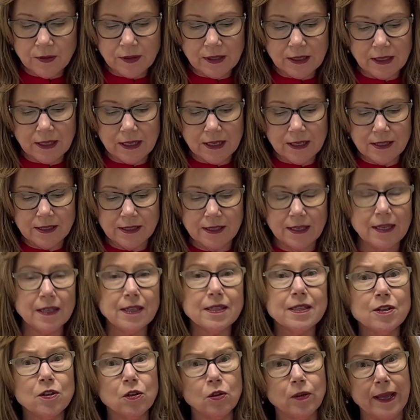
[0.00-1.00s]
the
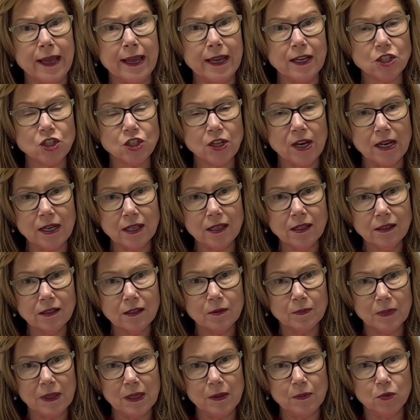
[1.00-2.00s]
seasonal hair shedding
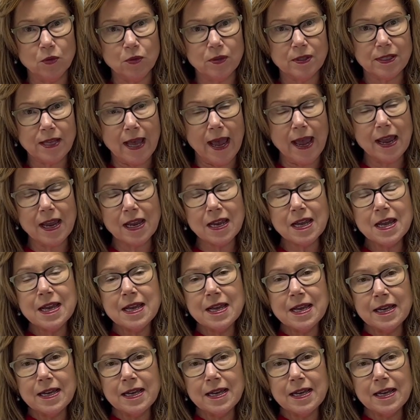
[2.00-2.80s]
that people say